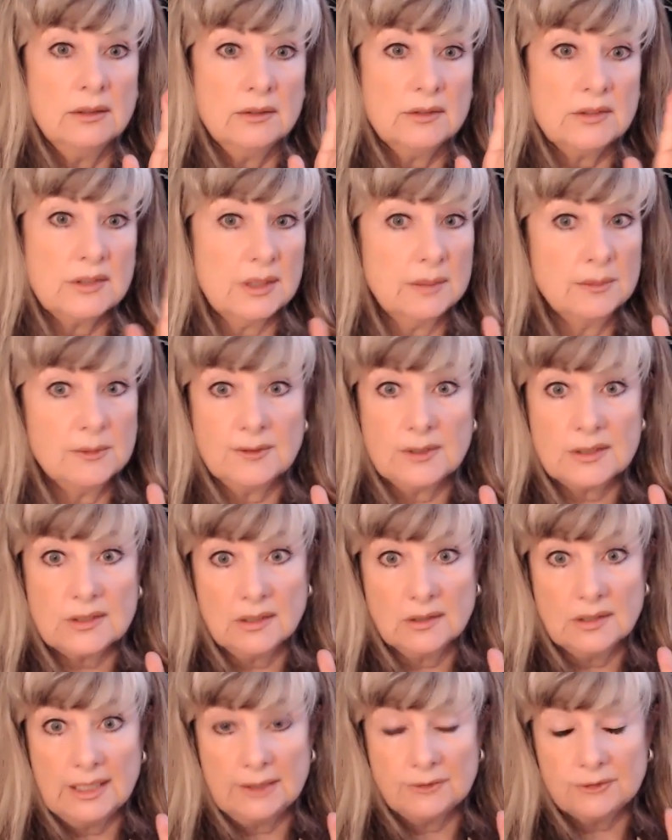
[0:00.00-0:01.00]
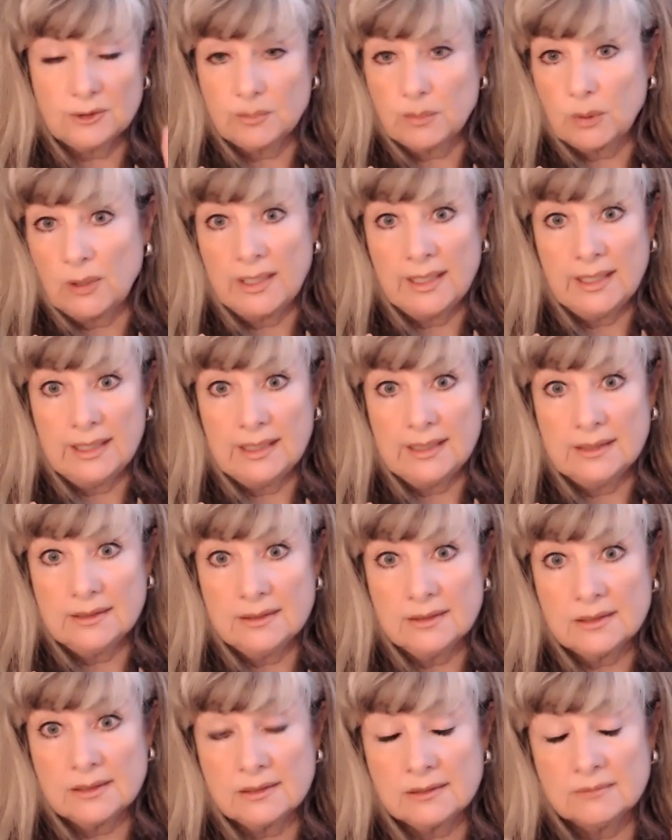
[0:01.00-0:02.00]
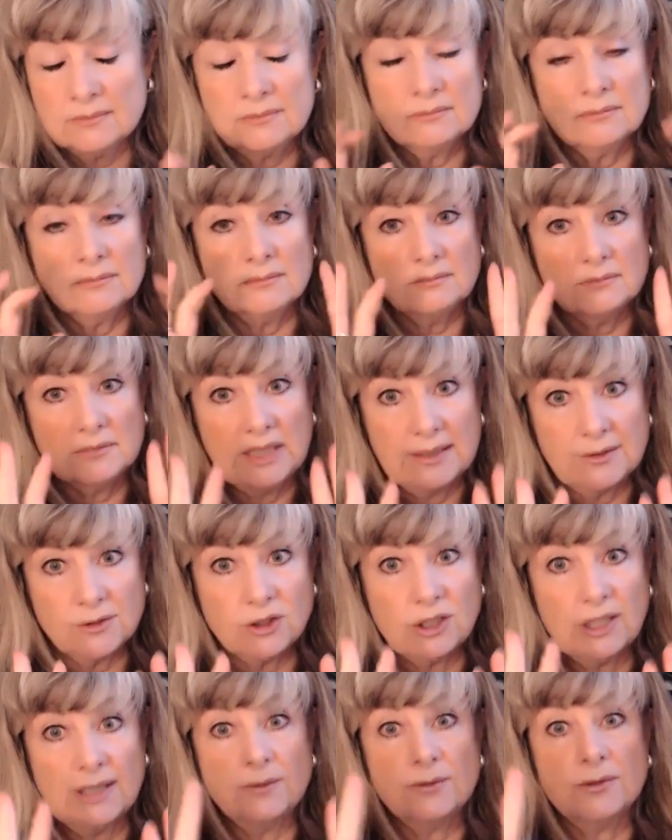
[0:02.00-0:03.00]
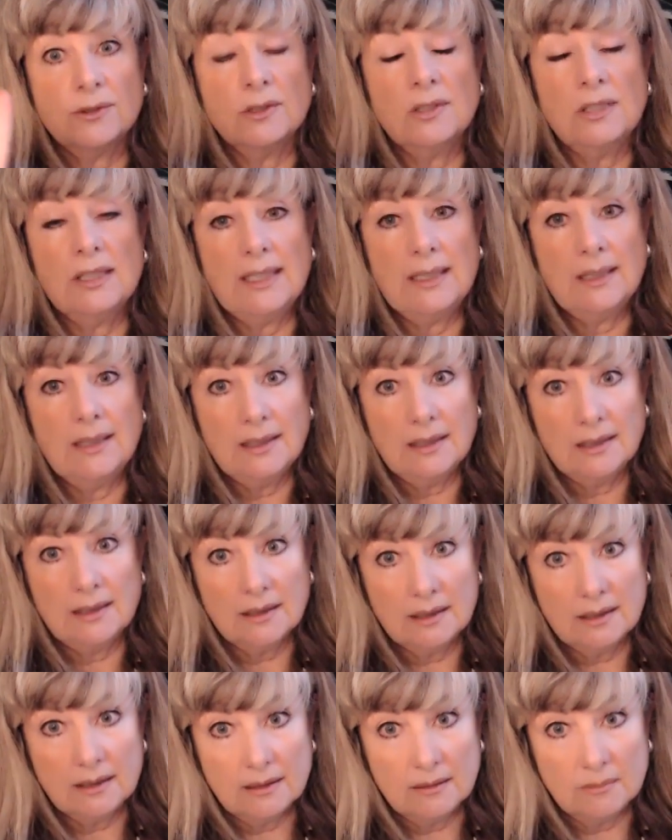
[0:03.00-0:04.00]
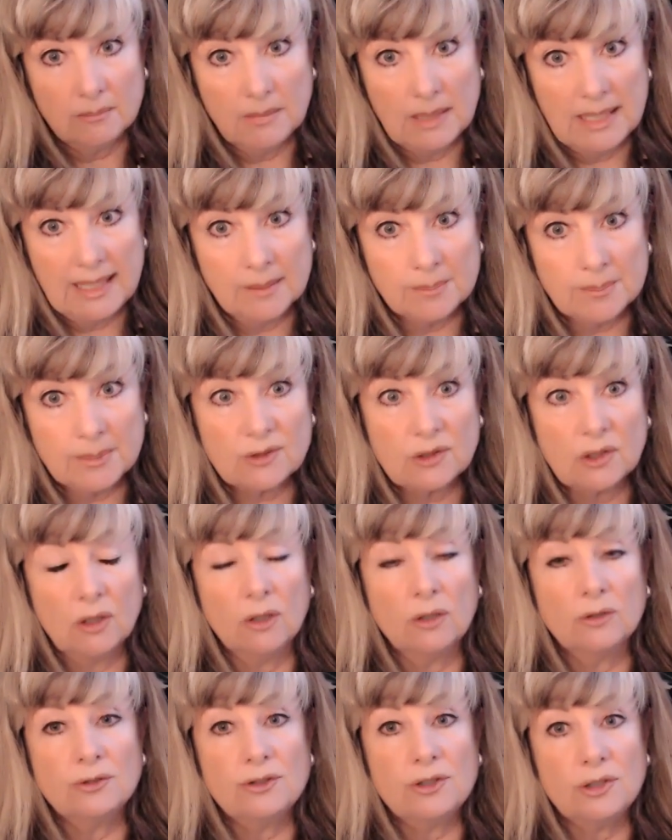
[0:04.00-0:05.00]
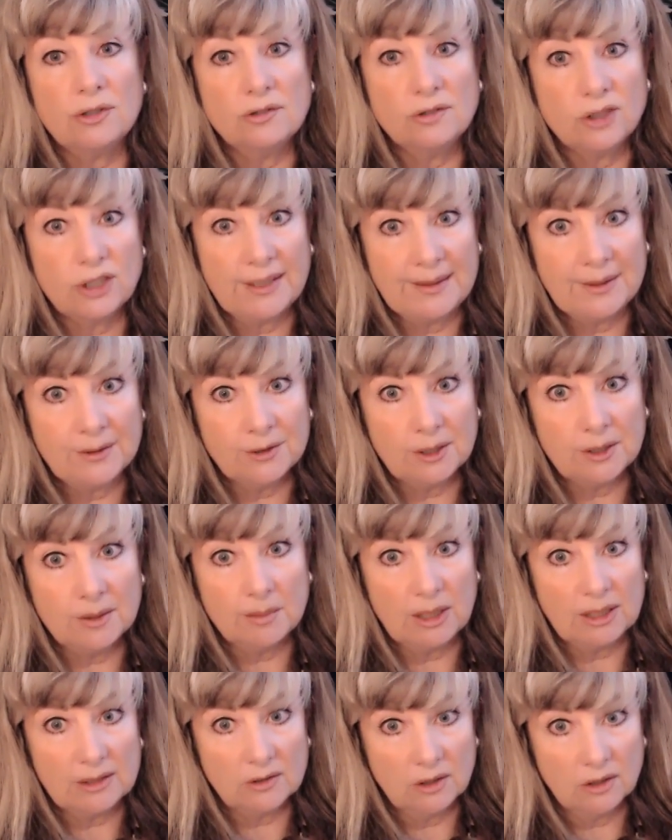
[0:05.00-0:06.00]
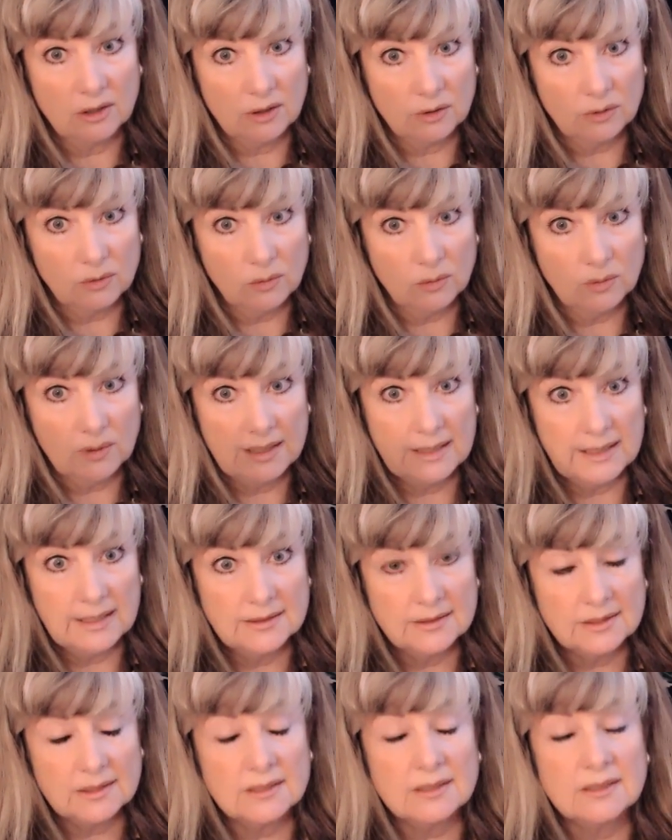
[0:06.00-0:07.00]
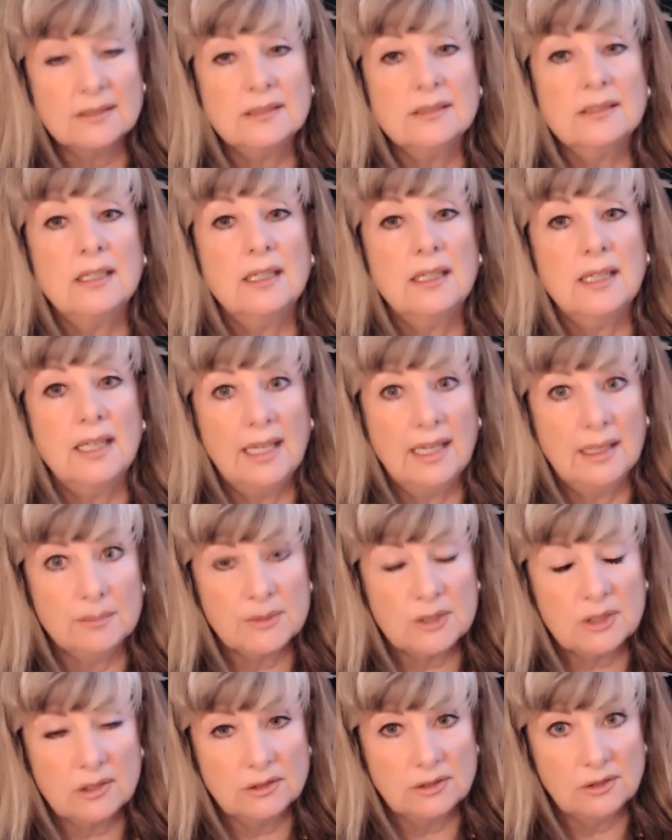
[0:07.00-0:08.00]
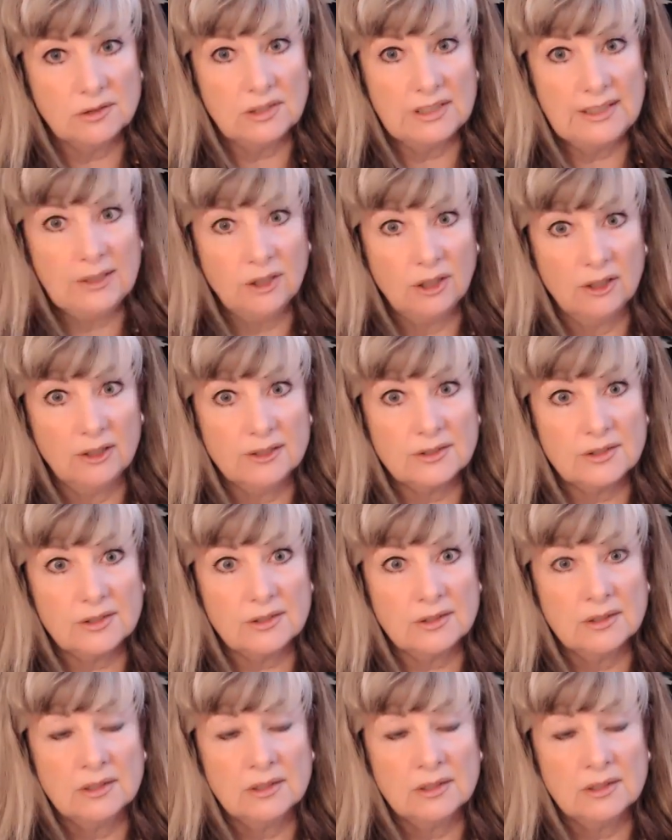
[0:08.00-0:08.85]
some of us are left-brained. That generally maps onto gender, but not always. Absolutely not.